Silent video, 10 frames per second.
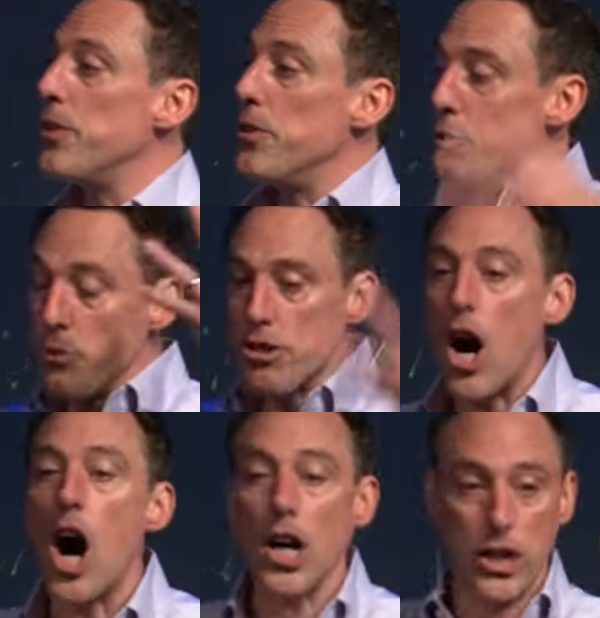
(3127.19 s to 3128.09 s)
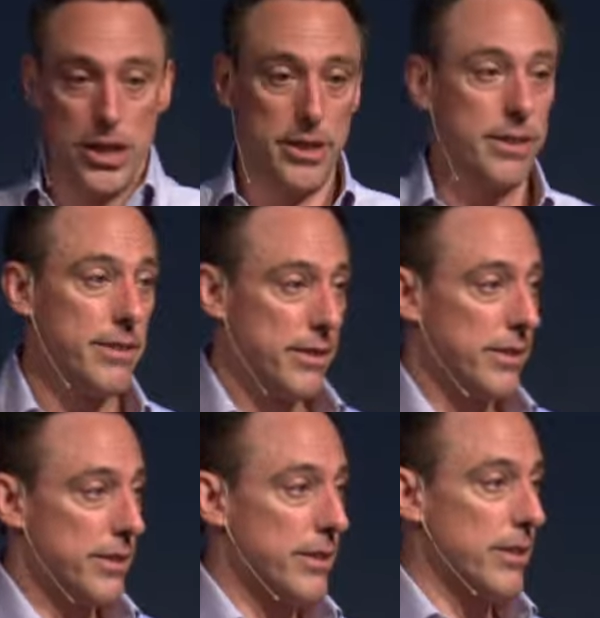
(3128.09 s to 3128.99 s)
you talk.
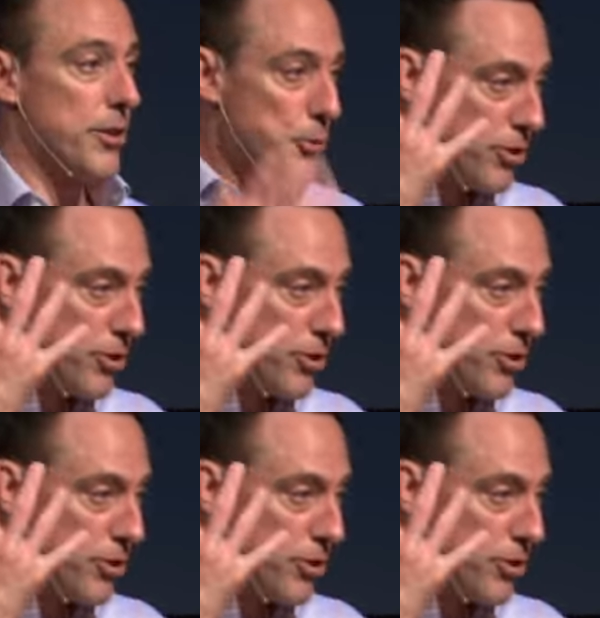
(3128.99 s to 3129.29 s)
You